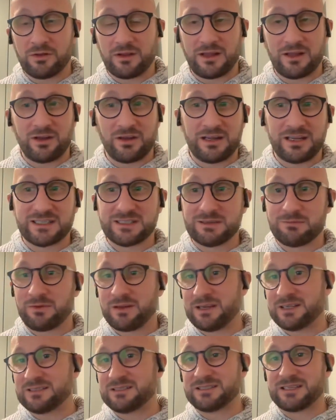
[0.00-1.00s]
then you need to
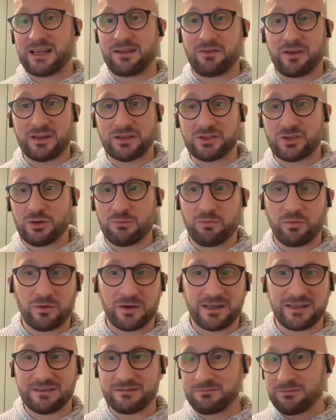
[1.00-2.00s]
be saving
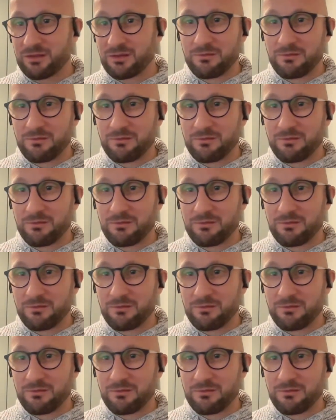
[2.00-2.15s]
point